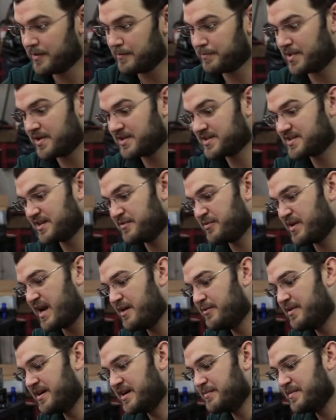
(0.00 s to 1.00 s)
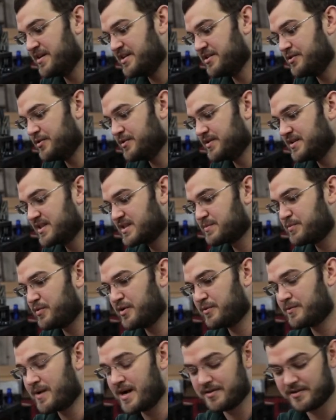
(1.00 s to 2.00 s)
personally, what I recommend you do at this
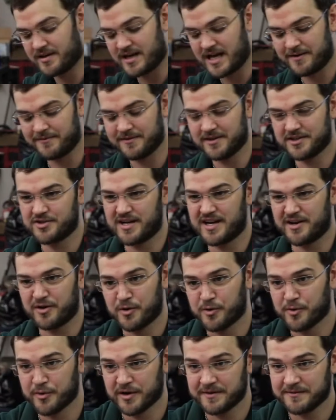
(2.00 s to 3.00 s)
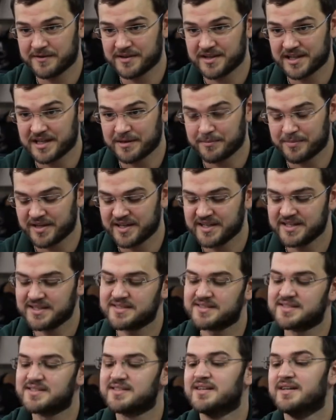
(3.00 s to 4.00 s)
point, rather than having to try to hold everything in
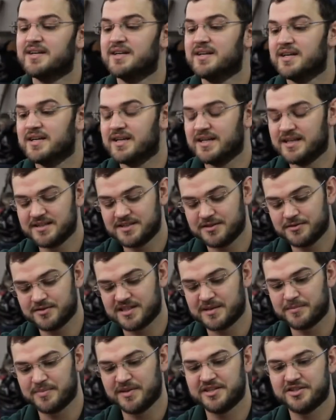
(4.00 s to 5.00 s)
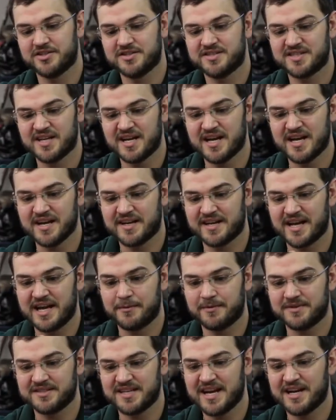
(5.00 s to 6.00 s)
place, is you simply just take a
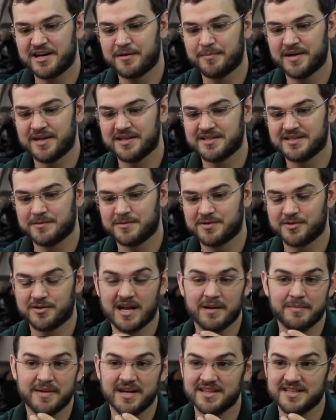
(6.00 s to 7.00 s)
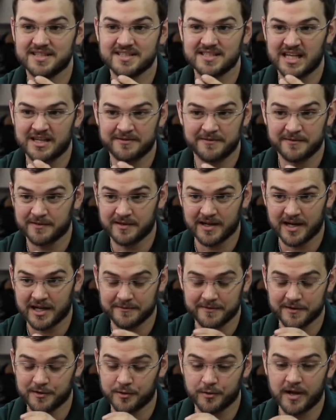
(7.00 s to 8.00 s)
retainer pin of some sort. I made this out
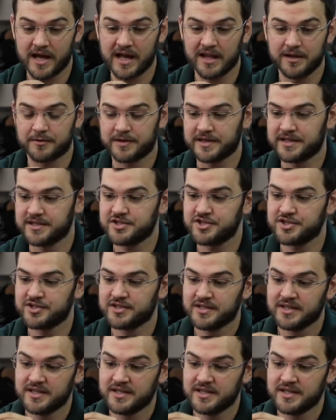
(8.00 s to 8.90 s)
of an old Allen wrench,